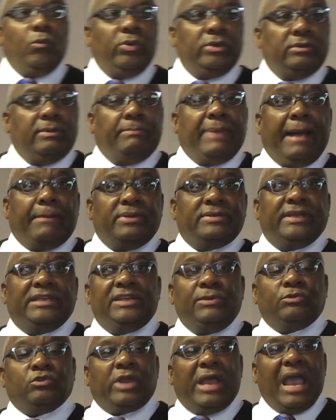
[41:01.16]
but the Bible
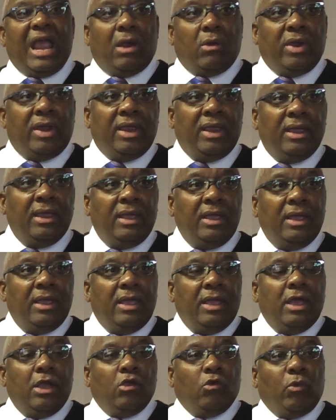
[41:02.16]
says he was hairy,
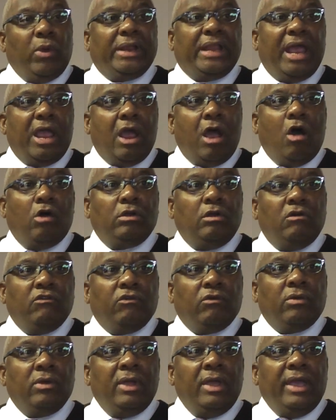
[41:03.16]
red hair all
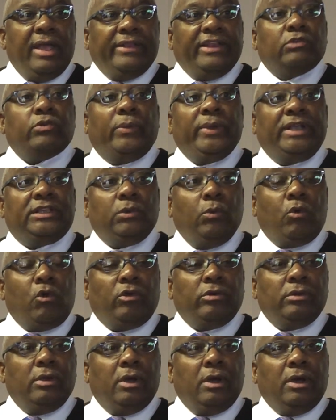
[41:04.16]
over. That's where we get the
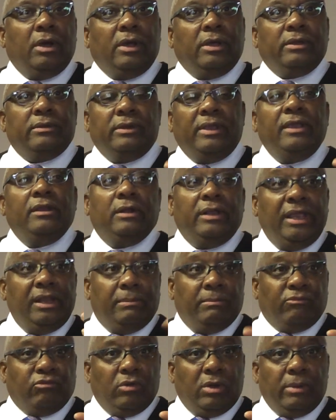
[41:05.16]
word
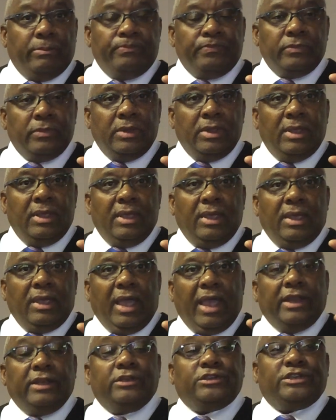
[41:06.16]
Edom from.
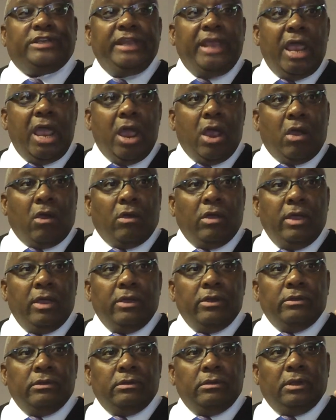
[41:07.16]
And Seir,
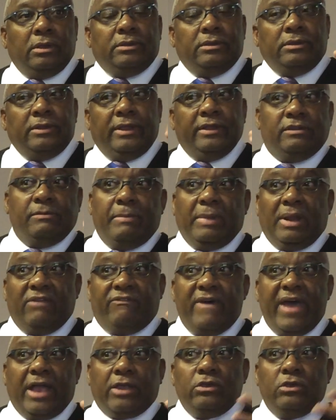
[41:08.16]
as a matter
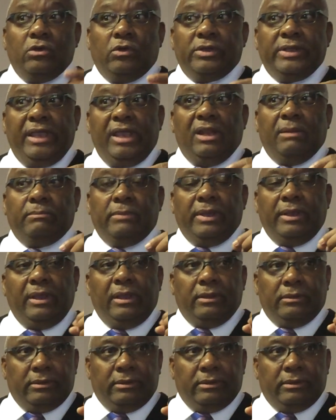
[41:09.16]
of fact, Edom.